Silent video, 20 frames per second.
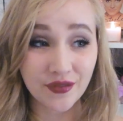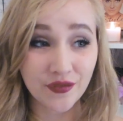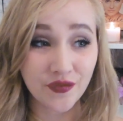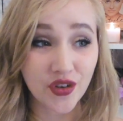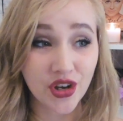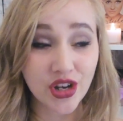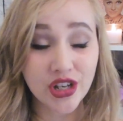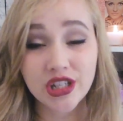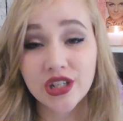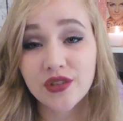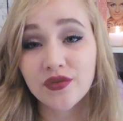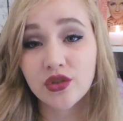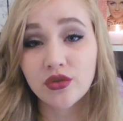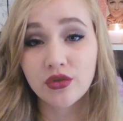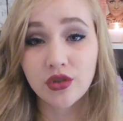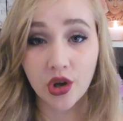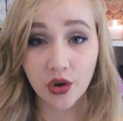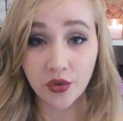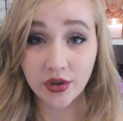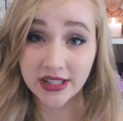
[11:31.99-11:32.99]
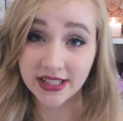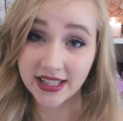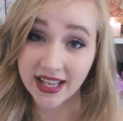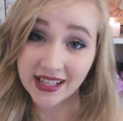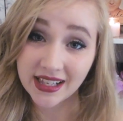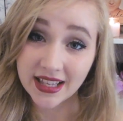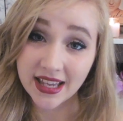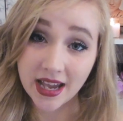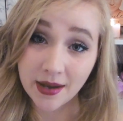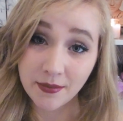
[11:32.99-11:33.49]
first of all, know
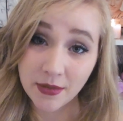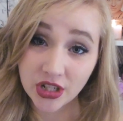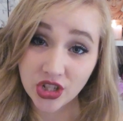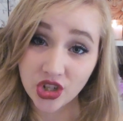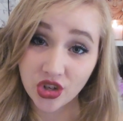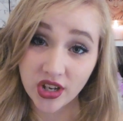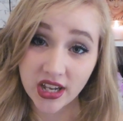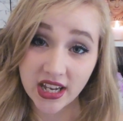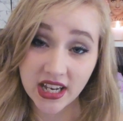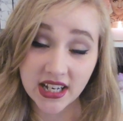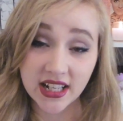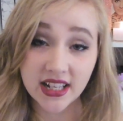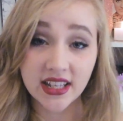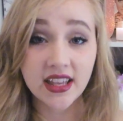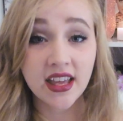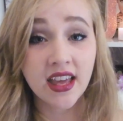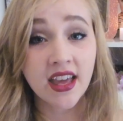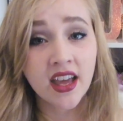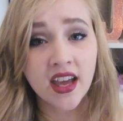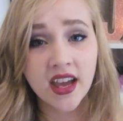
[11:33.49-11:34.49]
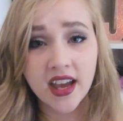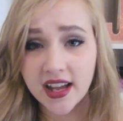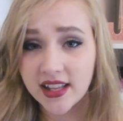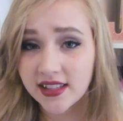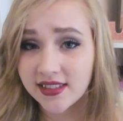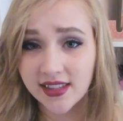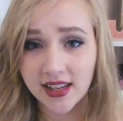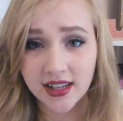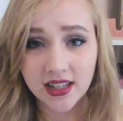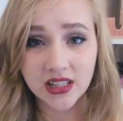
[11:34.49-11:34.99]
exactly how much you're eating,
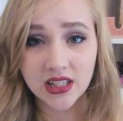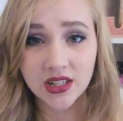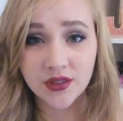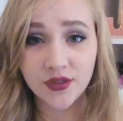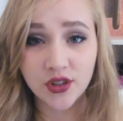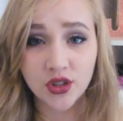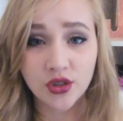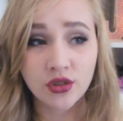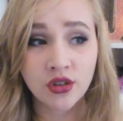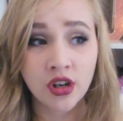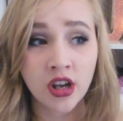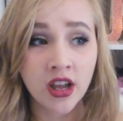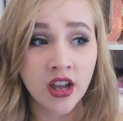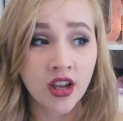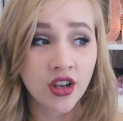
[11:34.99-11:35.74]
and second of all,